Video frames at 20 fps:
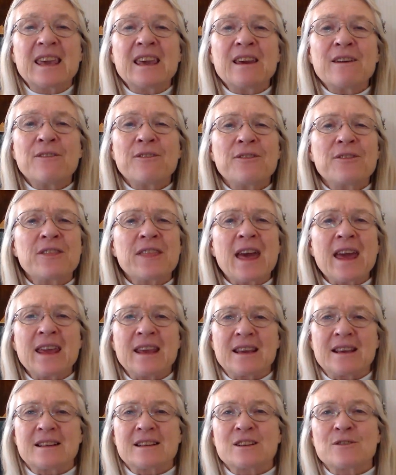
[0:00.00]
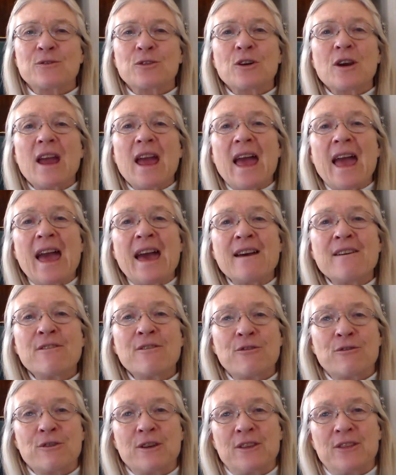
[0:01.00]
Give thanks for
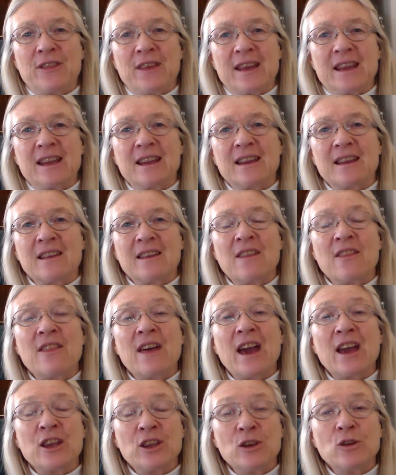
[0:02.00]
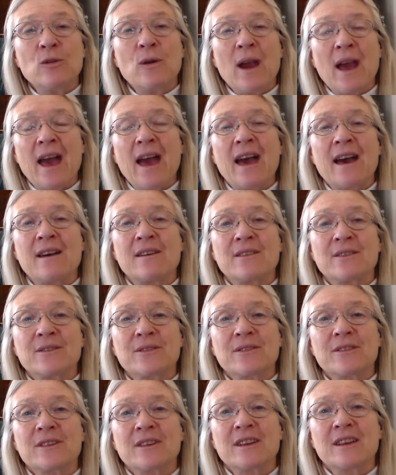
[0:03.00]
everything that you
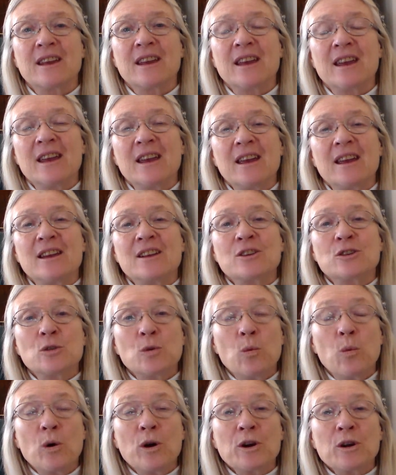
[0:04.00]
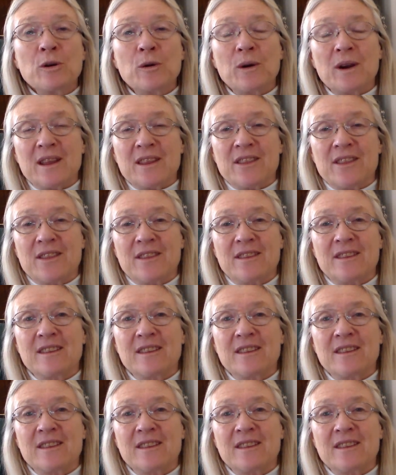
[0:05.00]
have to work with.